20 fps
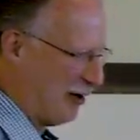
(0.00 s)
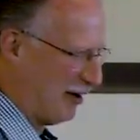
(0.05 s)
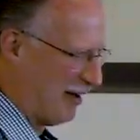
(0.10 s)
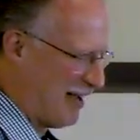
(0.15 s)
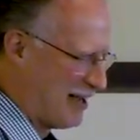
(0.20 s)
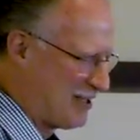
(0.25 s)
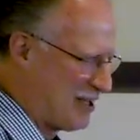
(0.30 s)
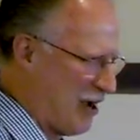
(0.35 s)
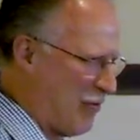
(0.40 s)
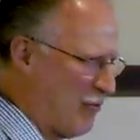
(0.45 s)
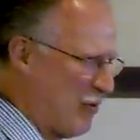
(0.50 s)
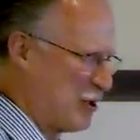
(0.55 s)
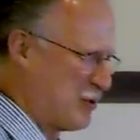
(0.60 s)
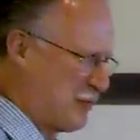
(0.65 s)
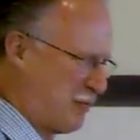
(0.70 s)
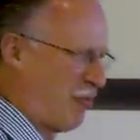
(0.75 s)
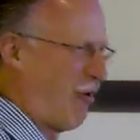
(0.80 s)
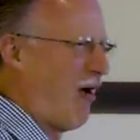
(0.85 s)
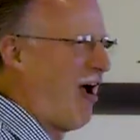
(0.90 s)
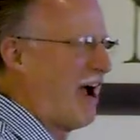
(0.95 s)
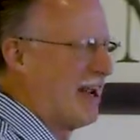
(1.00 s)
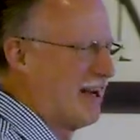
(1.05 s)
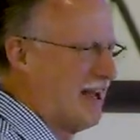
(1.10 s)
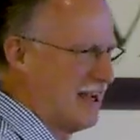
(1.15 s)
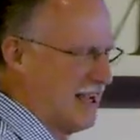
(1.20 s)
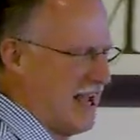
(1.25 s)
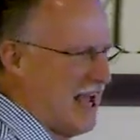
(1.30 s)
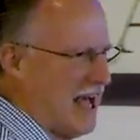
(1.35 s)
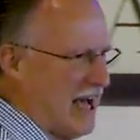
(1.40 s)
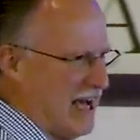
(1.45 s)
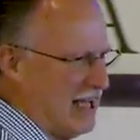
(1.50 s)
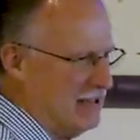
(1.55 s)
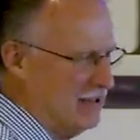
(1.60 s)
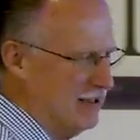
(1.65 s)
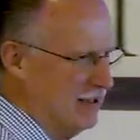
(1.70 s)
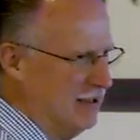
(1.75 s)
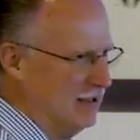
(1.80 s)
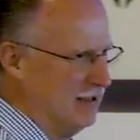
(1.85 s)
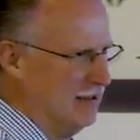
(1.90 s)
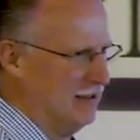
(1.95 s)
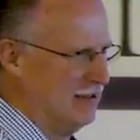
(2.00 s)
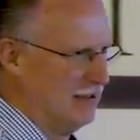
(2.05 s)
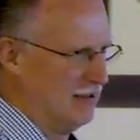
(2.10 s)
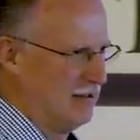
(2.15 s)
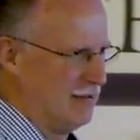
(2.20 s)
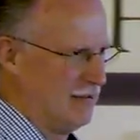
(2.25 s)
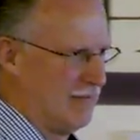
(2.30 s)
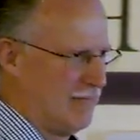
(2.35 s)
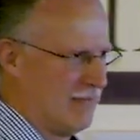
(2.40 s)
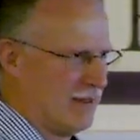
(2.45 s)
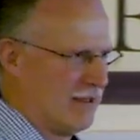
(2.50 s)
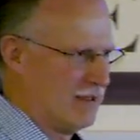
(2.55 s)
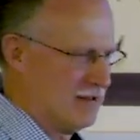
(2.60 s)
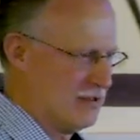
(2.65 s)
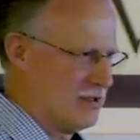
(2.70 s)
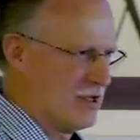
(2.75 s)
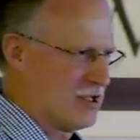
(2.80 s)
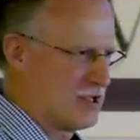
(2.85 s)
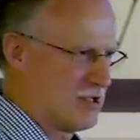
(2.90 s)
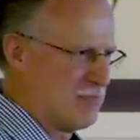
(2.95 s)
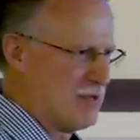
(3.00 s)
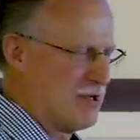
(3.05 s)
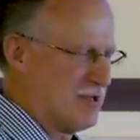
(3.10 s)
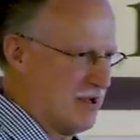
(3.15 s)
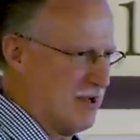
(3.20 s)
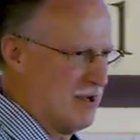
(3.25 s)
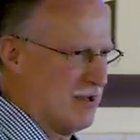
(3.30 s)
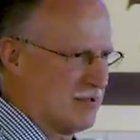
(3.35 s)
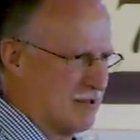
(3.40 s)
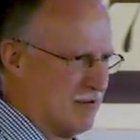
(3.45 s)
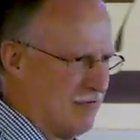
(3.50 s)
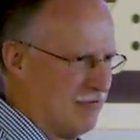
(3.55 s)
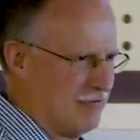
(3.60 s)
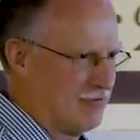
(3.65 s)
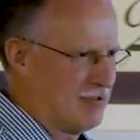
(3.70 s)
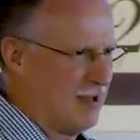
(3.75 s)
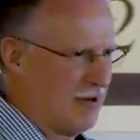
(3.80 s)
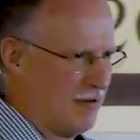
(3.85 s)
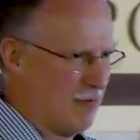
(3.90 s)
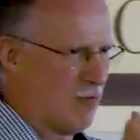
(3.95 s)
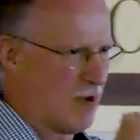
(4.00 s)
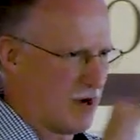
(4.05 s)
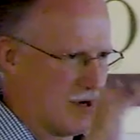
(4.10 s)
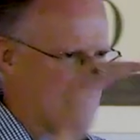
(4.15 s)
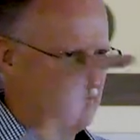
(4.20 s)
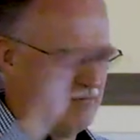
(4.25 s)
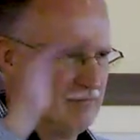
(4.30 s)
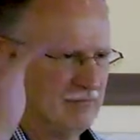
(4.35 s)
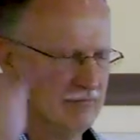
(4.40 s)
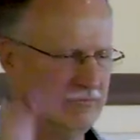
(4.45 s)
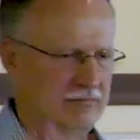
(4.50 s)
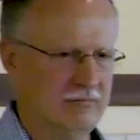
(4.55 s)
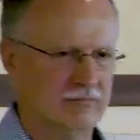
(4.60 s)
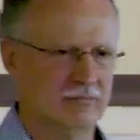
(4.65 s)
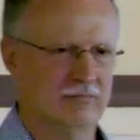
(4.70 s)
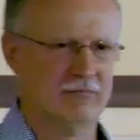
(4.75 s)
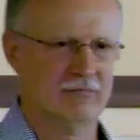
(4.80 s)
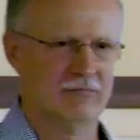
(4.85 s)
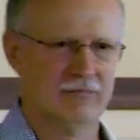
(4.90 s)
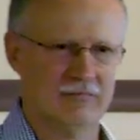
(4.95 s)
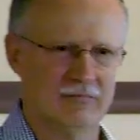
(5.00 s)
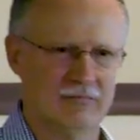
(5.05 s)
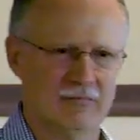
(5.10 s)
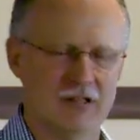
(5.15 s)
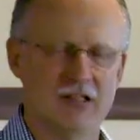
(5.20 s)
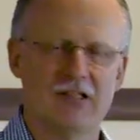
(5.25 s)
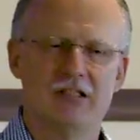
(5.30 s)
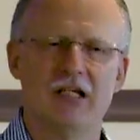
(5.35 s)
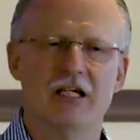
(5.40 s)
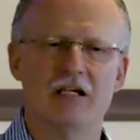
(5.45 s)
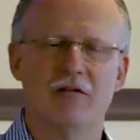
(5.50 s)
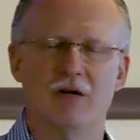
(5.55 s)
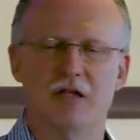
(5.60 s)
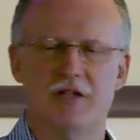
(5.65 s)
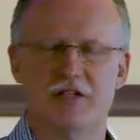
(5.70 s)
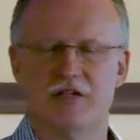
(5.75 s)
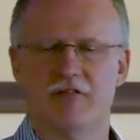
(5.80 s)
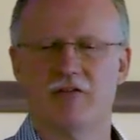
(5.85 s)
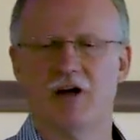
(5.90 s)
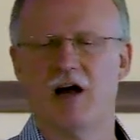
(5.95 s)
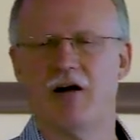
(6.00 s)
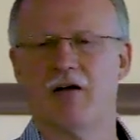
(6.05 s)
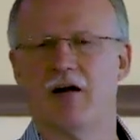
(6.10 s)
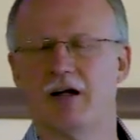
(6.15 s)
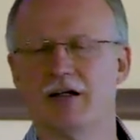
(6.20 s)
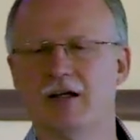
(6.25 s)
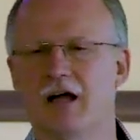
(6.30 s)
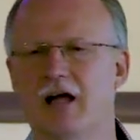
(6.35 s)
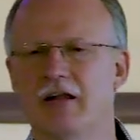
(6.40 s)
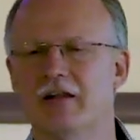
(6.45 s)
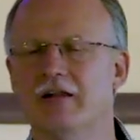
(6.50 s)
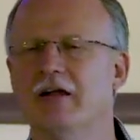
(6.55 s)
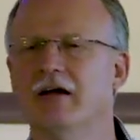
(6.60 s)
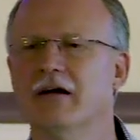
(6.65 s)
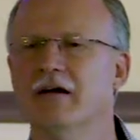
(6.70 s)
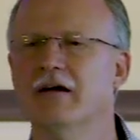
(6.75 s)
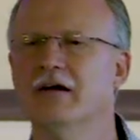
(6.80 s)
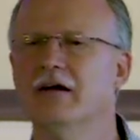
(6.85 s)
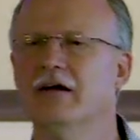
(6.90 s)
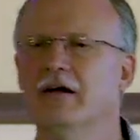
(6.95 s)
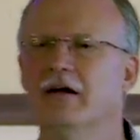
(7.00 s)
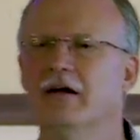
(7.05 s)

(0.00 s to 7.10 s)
realize how much pride I had just because of kind of what a, the sequence of how I'd gotten there.